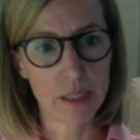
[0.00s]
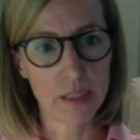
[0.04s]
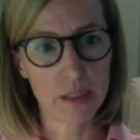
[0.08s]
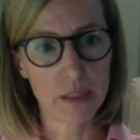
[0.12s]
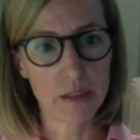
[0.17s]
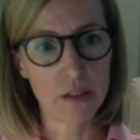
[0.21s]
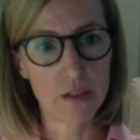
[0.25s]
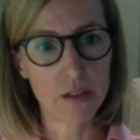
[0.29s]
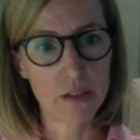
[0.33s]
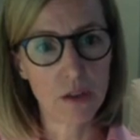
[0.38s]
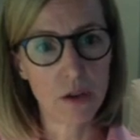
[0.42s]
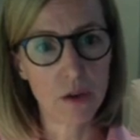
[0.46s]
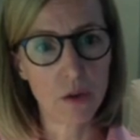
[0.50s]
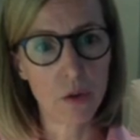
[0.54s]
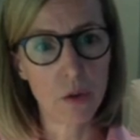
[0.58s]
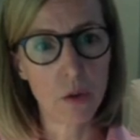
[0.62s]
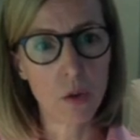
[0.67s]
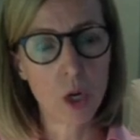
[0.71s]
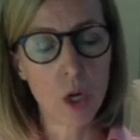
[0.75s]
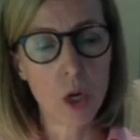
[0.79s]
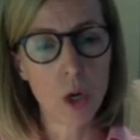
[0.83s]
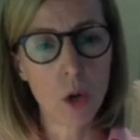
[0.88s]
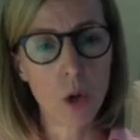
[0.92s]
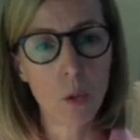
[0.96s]
And
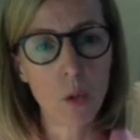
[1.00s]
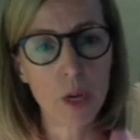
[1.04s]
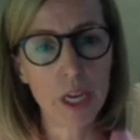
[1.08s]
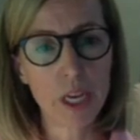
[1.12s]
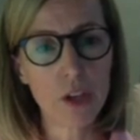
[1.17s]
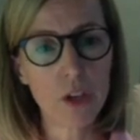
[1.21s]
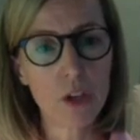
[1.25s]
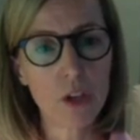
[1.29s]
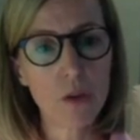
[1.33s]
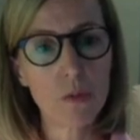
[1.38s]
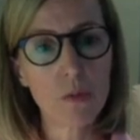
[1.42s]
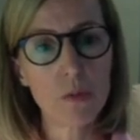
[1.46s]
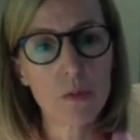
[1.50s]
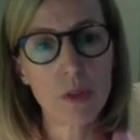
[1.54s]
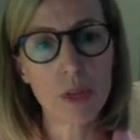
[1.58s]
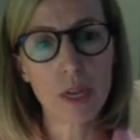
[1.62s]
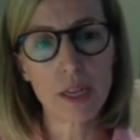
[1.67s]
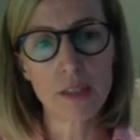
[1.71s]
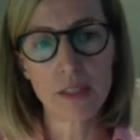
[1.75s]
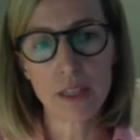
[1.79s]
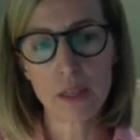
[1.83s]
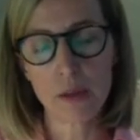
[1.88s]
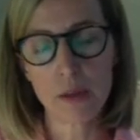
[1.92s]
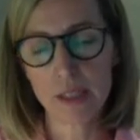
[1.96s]
so we,
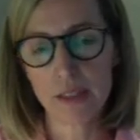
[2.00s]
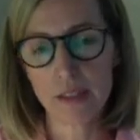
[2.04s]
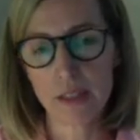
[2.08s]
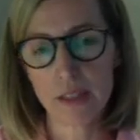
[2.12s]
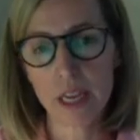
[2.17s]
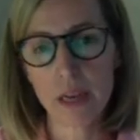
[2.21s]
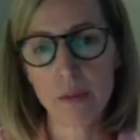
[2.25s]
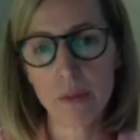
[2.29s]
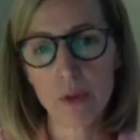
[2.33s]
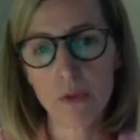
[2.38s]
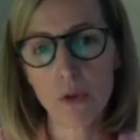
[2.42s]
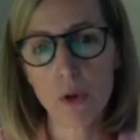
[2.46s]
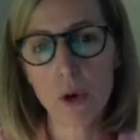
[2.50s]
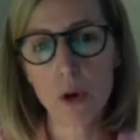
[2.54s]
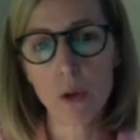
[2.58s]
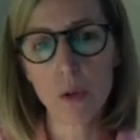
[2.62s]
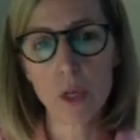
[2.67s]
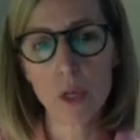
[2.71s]
as I was saying before,